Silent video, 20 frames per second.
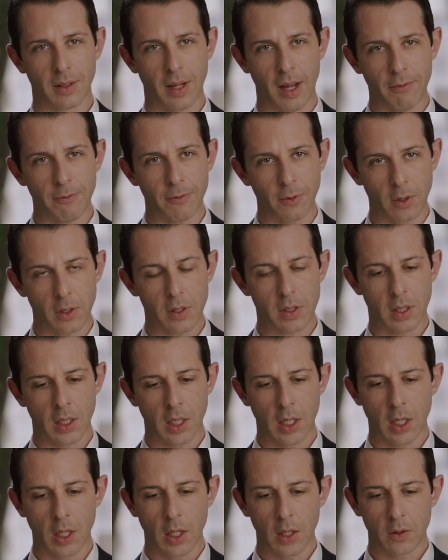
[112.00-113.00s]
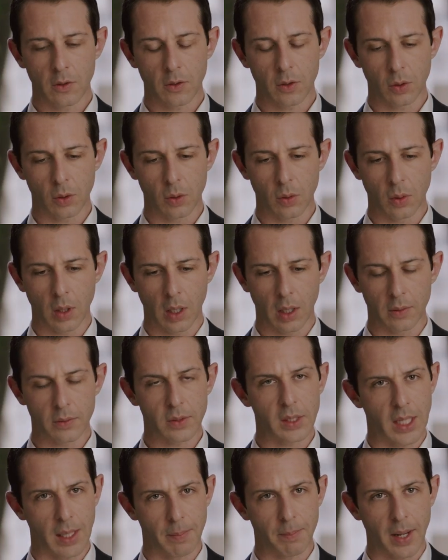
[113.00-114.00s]
effort to
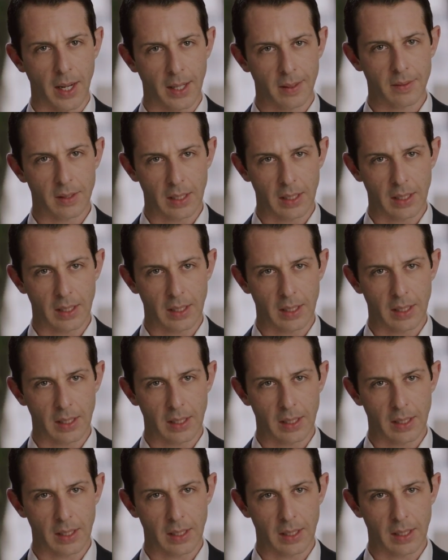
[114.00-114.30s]
get back